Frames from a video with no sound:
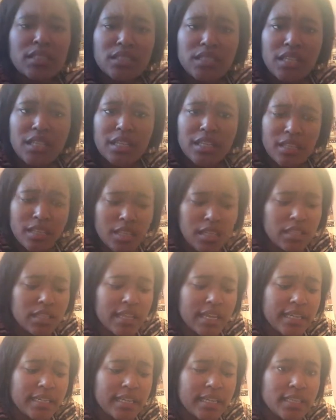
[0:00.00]
the, the
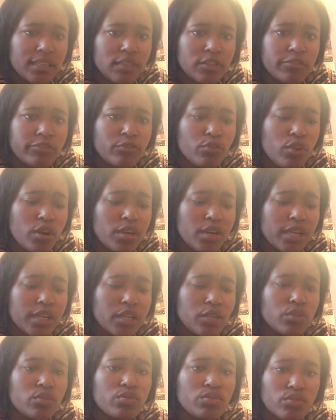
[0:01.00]
lady, the foreign
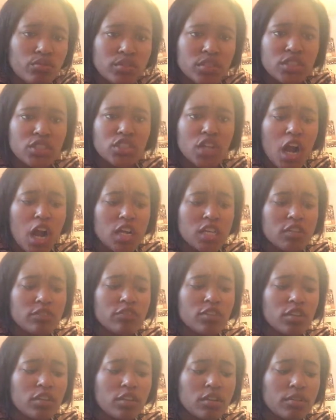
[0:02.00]
lady who was in charge
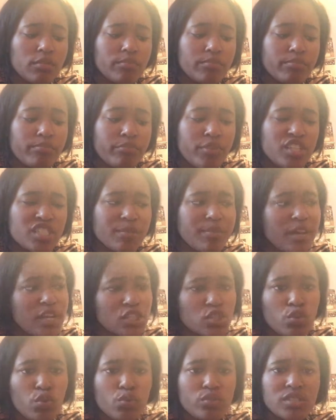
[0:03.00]
of the Be Somebody
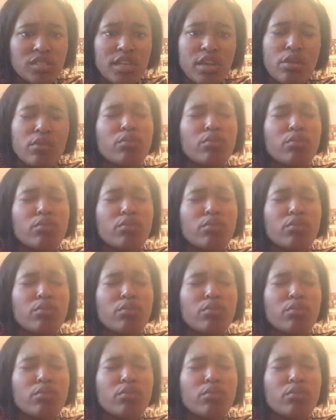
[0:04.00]
Store who was there,